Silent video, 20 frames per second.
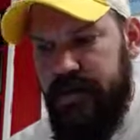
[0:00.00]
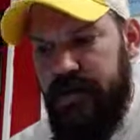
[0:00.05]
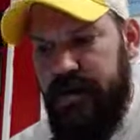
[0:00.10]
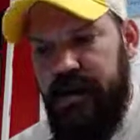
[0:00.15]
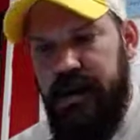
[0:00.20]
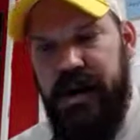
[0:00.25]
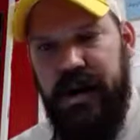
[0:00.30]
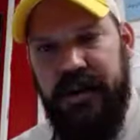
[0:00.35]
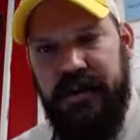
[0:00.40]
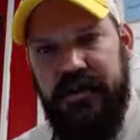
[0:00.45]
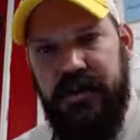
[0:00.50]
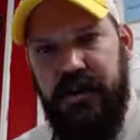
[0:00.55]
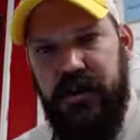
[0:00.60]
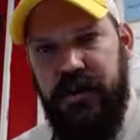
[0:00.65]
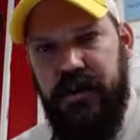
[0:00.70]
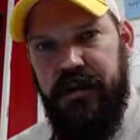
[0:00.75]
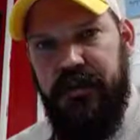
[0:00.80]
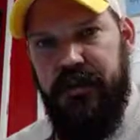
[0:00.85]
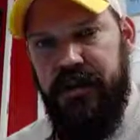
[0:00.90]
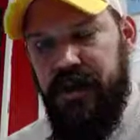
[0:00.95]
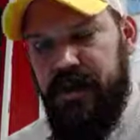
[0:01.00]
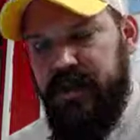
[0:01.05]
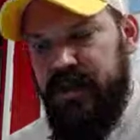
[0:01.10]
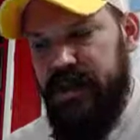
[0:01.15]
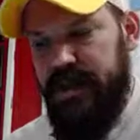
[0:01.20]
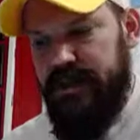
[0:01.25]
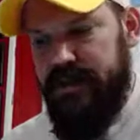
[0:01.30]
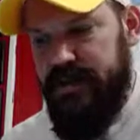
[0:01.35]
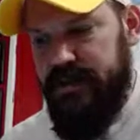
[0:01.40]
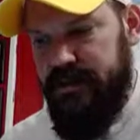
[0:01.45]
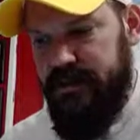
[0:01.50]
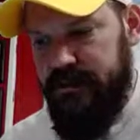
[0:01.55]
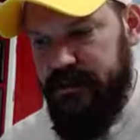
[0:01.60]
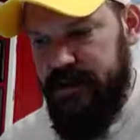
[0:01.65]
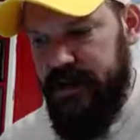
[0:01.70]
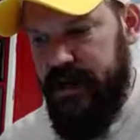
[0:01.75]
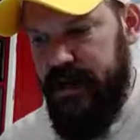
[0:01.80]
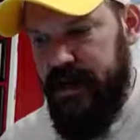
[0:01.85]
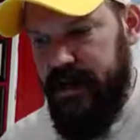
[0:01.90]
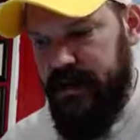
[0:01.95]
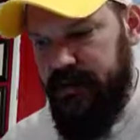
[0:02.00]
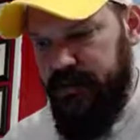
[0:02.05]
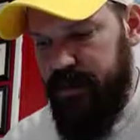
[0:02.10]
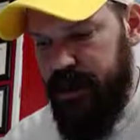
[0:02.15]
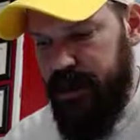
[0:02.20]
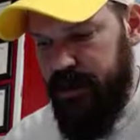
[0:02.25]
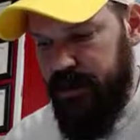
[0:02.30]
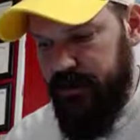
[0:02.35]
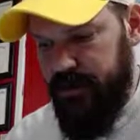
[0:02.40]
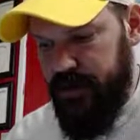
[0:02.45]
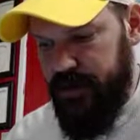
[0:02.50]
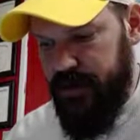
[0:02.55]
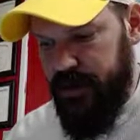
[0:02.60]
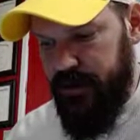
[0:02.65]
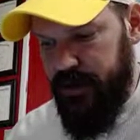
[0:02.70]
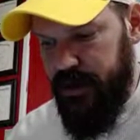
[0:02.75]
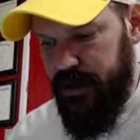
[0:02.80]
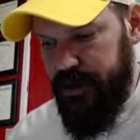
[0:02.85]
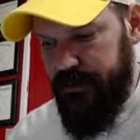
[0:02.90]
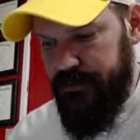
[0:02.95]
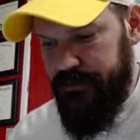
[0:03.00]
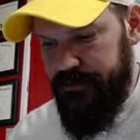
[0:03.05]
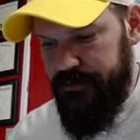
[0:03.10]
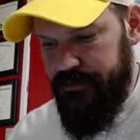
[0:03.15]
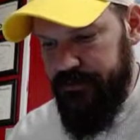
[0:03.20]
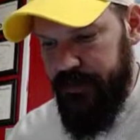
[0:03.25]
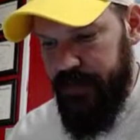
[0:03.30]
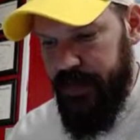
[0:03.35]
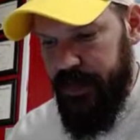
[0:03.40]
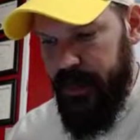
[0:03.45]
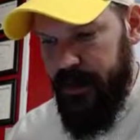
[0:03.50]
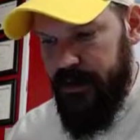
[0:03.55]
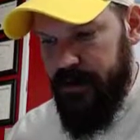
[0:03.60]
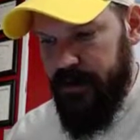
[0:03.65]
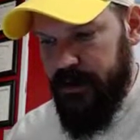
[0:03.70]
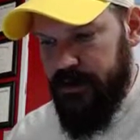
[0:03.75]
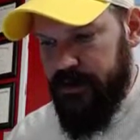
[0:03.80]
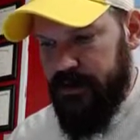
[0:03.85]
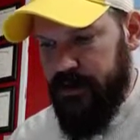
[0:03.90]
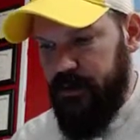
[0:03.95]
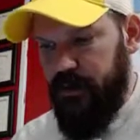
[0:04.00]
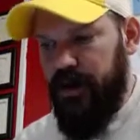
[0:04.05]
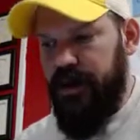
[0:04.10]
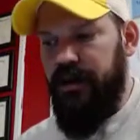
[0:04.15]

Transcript: our x-coordinate of the vertex is negative b over 2a. So